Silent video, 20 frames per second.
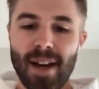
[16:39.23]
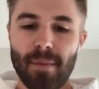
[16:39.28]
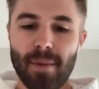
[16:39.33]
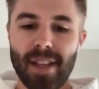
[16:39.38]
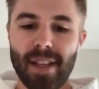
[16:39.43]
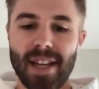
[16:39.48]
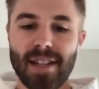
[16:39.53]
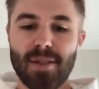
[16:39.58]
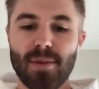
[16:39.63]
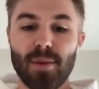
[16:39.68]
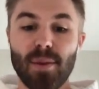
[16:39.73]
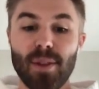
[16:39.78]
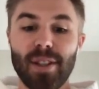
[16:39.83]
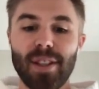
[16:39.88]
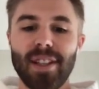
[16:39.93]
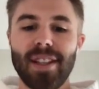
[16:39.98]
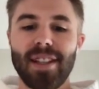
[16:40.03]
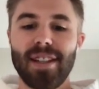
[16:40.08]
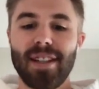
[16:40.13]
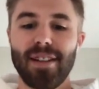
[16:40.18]
But that's
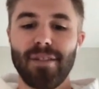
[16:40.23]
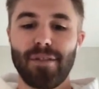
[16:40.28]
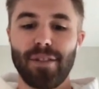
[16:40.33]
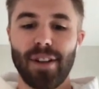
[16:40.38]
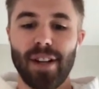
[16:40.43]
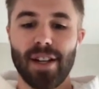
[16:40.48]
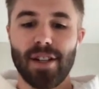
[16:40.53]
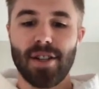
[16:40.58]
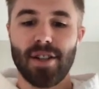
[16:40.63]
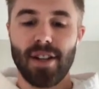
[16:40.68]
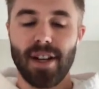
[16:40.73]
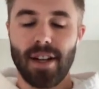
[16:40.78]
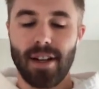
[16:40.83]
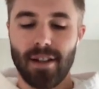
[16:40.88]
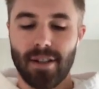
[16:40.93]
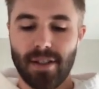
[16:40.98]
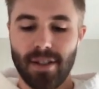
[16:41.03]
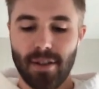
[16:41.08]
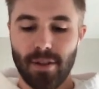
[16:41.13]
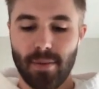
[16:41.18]
really the
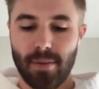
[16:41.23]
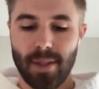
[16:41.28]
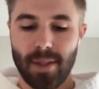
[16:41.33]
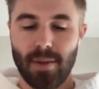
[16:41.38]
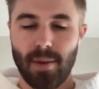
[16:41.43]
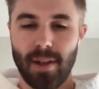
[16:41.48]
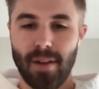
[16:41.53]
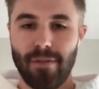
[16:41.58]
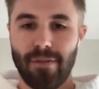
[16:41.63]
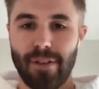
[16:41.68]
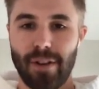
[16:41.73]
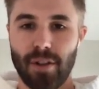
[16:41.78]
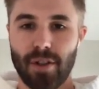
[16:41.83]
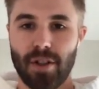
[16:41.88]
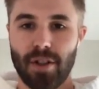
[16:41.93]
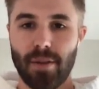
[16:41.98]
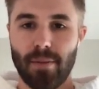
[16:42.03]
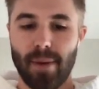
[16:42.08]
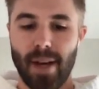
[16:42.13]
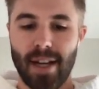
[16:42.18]
differentiator too between
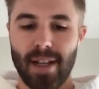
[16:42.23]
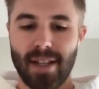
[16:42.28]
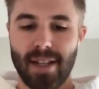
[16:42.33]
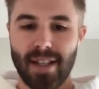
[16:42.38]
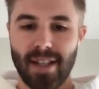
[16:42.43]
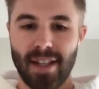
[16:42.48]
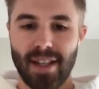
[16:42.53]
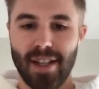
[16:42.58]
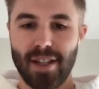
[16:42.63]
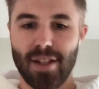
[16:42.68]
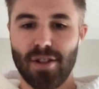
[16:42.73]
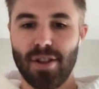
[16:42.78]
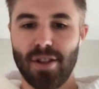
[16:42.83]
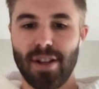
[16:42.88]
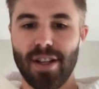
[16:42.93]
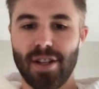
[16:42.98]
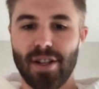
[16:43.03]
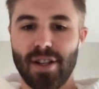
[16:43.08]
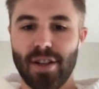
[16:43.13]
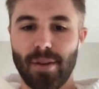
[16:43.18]
functional medicine and
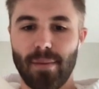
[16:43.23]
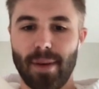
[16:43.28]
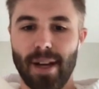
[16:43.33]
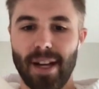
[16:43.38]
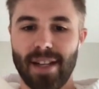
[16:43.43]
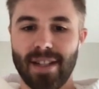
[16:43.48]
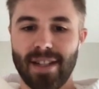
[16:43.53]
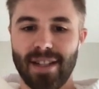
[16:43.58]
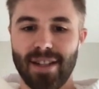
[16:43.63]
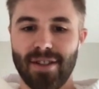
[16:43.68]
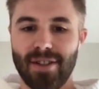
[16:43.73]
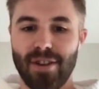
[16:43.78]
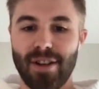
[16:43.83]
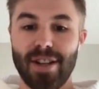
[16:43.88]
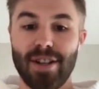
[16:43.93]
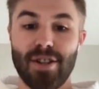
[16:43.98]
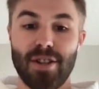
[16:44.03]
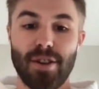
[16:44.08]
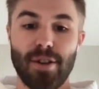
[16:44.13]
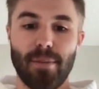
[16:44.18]
traditional medicine.
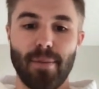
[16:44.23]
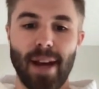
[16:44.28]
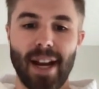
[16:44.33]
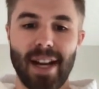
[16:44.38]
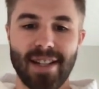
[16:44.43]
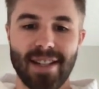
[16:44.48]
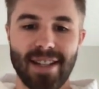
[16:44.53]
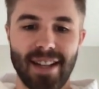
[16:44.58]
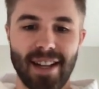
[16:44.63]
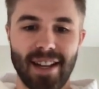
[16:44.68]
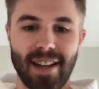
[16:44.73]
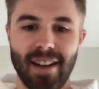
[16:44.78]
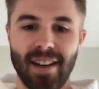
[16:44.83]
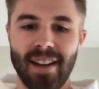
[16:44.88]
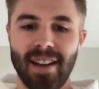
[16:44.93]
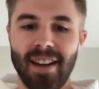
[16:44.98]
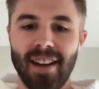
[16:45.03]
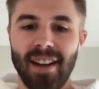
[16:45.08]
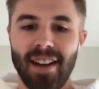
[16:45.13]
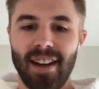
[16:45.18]
Traditional medicine,
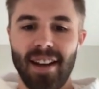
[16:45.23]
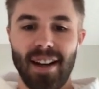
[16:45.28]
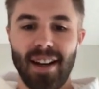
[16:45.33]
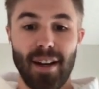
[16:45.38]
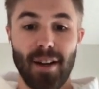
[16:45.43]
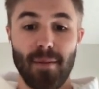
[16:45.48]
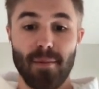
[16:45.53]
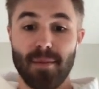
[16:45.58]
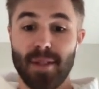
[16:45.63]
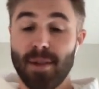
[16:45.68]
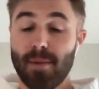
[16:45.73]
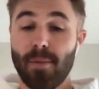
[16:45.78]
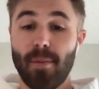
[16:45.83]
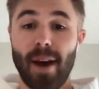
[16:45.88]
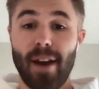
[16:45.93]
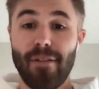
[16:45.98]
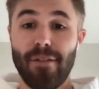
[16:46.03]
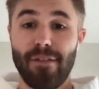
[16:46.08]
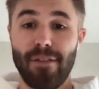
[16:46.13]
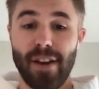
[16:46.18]
some of
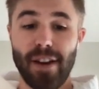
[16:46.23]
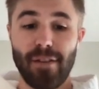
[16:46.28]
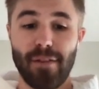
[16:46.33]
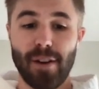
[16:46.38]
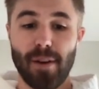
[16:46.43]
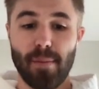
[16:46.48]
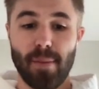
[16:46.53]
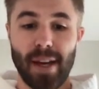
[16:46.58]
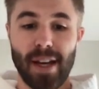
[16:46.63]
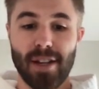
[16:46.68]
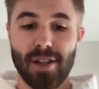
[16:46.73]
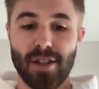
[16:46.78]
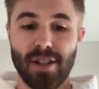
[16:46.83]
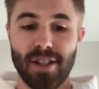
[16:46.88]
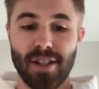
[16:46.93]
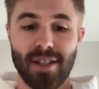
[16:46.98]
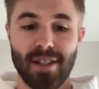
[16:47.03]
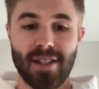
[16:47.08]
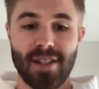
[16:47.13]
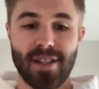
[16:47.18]
my favorite
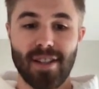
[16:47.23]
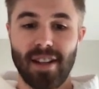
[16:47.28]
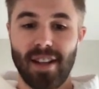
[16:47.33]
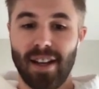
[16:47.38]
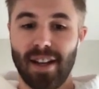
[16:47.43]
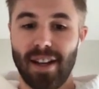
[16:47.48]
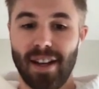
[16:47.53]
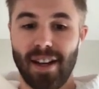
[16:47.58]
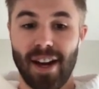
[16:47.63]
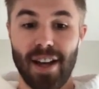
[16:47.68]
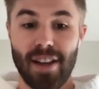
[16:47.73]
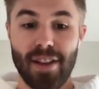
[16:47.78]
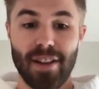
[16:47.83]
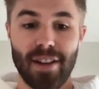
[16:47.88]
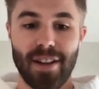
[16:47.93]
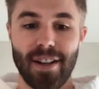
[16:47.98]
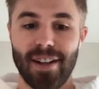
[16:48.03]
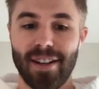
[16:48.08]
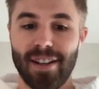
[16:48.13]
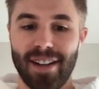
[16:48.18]
patients on
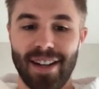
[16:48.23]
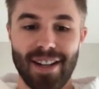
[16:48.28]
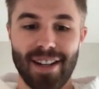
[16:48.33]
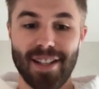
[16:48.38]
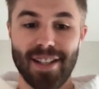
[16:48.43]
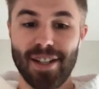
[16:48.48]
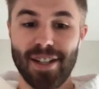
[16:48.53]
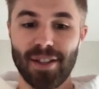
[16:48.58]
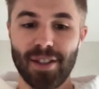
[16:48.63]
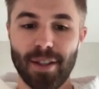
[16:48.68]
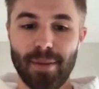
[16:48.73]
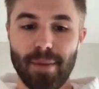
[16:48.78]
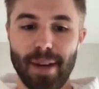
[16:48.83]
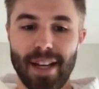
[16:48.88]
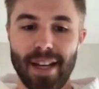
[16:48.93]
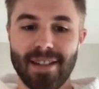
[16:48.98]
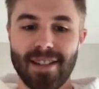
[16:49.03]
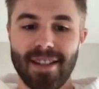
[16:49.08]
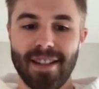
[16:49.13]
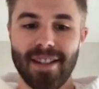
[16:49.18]
a yearly
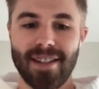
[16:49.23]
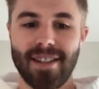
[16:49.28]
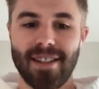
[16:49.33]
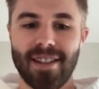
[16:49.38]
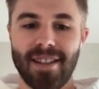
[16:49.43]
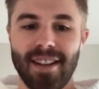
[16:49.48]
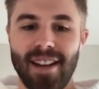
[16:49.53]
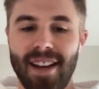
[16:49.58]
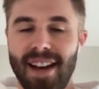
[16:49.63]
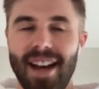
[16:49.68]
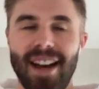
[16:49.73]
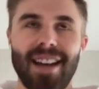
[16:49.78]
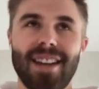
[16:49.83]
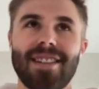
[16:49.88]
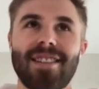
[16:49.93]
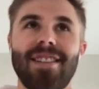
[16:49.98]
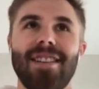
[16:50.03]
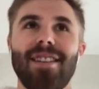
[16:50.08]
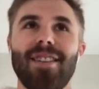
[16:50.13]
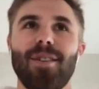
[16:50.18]
basis. I
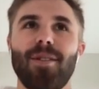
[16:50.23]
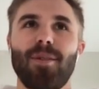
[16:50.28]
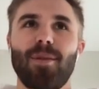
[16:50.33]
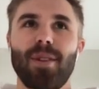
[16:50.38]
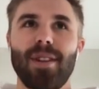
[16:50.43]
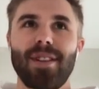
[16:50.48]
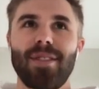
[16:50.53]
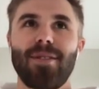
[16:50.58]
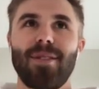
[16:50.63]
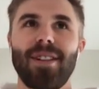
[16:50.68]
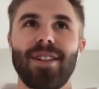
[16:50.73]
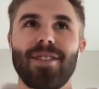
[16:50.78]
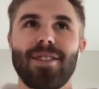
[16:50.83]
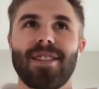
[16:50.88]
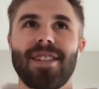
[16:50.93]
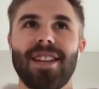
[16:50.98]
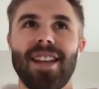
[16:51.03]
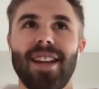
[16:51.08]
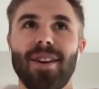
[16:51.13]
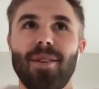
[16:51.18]
guess we
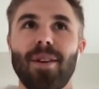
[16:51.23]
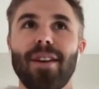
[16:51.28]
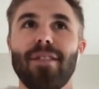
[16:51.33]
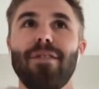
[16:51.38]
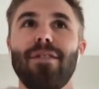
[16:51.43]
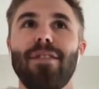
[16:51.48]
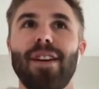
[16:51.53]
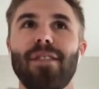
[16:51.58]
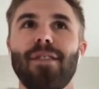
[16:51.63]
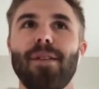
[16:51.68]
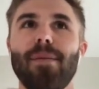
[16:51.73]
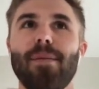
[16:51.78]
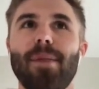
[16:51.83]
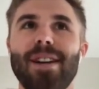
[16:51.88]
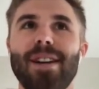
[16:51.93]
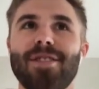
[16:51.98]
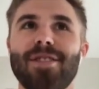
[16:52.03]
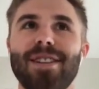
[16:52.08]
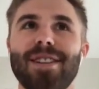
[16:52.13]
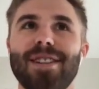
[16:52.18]
don't say that we have favorite
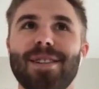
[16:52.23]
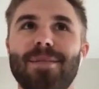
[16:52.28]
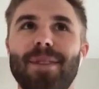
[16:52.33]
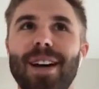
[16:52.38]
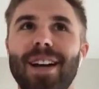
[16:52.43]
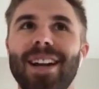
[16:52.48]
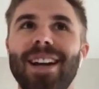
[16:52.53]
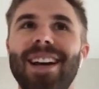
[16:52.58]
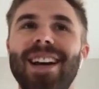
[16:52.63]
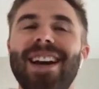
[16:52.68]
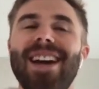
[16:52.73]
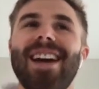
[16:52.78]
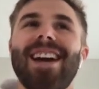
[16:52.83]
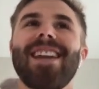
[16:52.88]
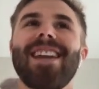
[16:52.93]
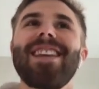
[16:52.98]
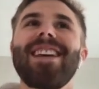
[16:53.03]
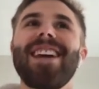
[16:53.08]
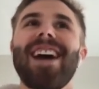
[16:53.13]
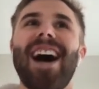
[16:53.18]
patients, but
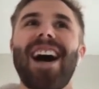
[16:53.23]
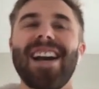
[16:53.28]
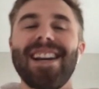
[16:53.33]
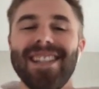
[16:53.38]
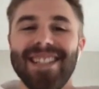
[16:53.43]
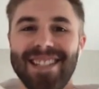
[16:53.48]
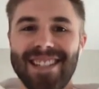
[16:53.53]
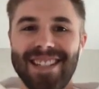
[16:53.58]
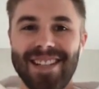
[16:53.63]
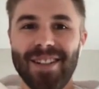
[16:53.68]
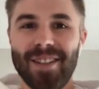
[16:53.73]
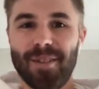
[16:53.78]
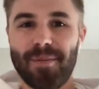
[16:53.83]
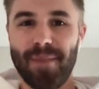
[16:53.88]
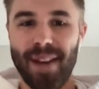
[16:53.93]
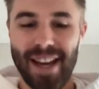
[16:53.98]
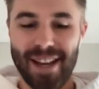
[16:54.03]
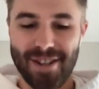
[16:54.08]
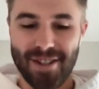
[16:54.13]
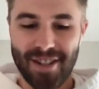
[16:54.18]
in the ideal
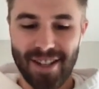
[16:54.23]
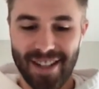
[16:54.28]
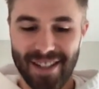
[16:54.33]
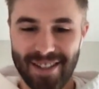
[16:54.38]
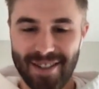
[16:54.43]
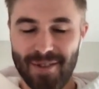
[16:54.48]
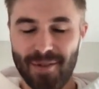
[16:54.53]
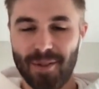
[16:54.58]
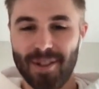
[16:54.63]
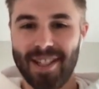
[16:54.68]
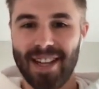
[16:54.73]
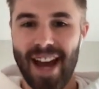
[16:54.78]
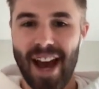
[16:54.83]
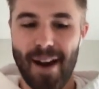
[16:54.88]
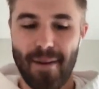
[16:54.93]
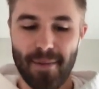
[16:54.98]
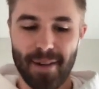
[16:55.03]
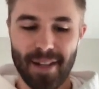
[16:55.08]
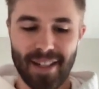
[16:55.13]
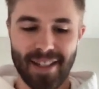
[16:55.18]
patient, what's
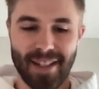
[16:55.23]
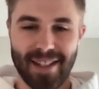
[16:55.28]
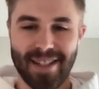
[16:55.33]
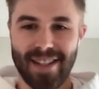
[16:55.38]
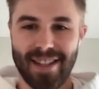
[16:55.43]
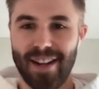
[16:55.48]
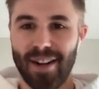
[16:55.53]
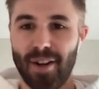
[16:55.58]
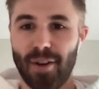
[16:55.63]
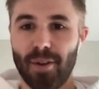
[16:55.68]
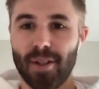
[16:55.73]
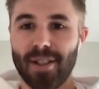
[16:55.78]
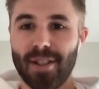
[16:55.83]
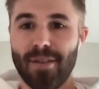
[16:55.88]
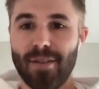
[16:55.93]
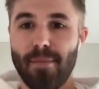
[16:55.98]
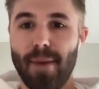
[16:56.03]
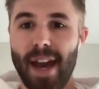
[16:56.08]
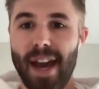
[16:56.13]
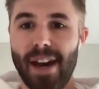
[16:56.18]
happening is they're going
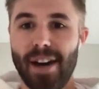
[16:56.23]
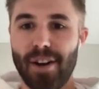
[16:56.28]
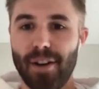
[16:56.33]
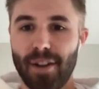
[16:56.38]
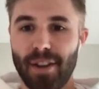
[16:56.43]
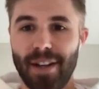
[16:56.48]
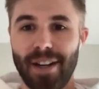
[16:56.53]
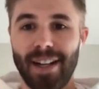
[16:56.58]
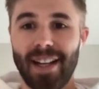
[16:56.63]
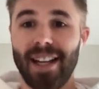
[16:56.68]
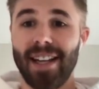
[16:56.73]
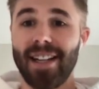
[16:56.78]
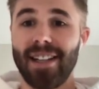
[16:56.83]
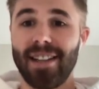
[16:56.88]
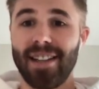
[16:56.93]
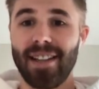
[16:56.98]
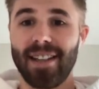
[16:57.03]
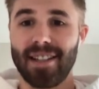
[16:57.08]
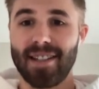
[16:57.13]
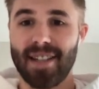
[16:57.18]
to Mayo, they're
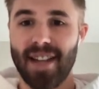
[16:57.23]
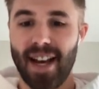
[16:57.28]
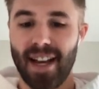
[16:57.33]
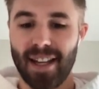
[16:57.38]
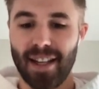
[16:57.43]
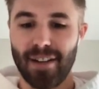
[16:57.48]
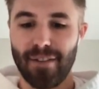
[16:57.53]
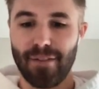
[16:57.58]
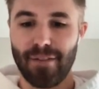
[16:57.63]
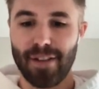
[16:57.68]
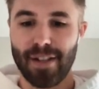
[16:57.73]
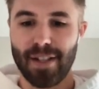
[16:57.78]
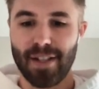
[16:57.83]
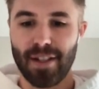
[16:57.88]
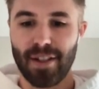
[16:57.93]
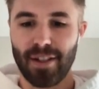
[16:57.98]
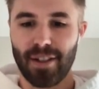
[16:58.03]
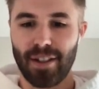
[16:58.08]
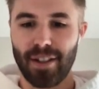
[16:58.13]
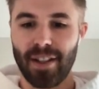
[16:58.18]
getting the executive
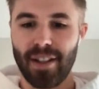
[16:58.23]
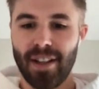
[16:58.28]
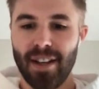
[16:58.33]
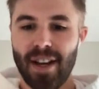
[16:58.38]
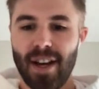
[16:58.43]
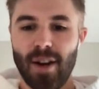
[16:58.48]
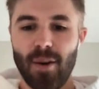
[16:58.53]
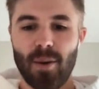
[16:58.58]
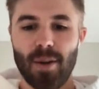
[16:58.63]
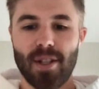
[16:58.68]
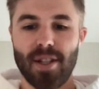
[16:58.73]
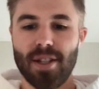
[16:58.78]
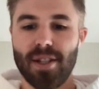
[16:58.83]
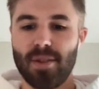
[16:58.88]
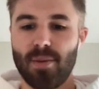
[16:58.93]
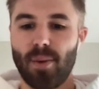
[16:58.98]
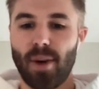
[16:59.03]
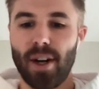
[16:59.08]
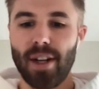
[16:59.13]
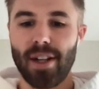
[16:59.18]
physical, which
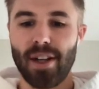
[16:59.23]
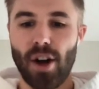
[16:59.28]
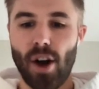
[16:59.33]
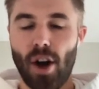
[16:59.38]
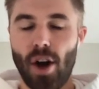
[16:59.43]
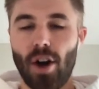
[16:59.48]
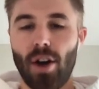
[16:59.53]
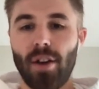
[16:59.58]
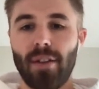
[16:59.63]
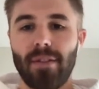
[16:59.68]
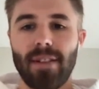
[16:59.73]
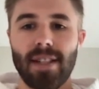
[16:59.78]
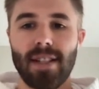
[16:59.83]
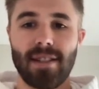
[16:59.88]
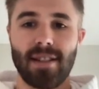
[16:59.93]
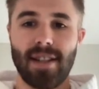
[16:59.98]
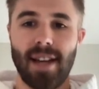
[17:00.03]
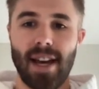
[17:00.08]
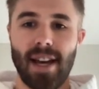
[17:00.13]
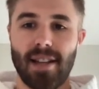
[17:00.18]
is running all
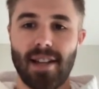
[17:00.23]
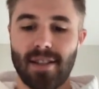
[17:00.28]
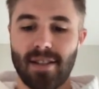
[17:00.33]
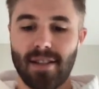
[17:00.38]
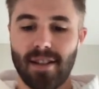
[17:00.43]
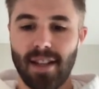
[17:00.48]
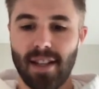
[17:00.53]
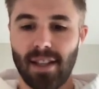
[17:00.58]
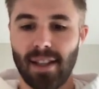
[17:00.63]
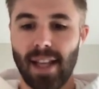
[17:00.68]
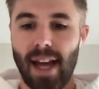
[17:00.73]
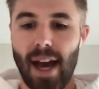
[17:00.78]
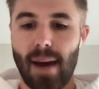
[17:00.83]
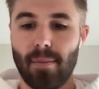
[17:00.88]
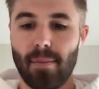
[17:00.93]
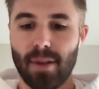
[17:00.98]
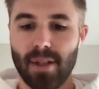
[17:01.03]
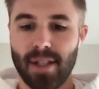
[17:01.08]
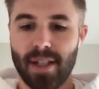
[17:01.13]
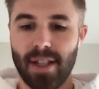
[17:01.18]
these tests and
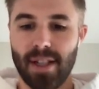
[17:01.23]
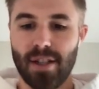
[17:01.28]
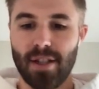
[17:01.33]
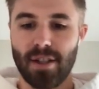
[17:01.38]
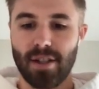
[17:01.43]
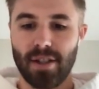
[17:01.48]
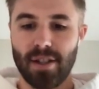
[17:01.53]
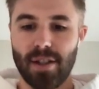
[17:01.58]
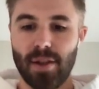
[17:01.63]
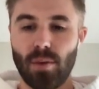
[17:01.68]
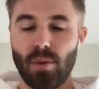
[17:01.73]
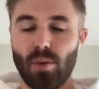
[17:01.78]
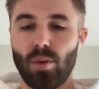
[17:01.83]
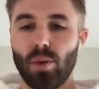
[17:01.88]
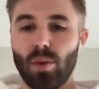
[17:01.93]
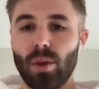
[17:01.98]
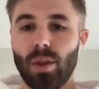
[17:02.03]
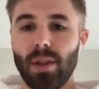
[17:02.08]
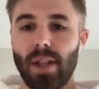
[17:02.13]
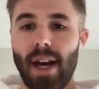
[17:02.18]
lab procedures to
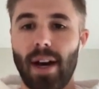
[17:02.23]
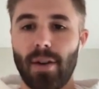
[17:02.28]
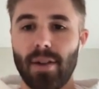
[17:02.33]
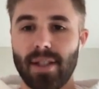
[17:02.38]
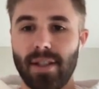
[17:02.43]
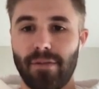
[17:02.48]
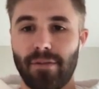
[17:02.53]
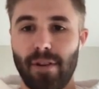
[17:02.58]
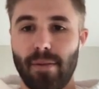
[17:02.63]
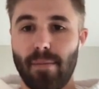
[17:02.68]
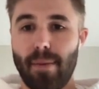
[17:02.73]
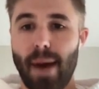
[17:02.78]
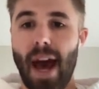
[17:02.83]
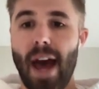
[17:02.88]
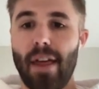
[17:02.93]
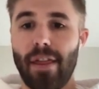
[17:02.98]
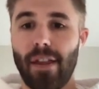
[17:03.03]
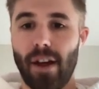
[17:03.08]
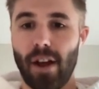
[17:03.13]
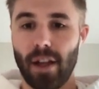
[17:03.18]
rule out different
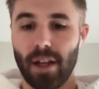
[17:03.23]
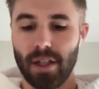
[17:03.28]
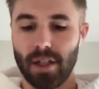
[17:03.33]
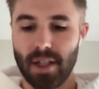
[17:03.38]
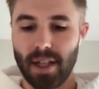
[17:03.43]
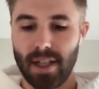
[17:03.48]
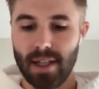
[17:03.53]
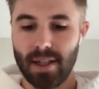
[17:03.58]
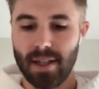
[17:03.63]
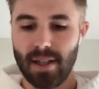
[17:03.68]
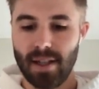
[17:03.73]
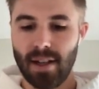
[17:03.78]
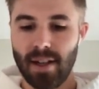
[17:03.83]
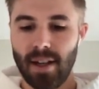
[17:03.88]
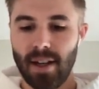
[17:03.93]
pathologies,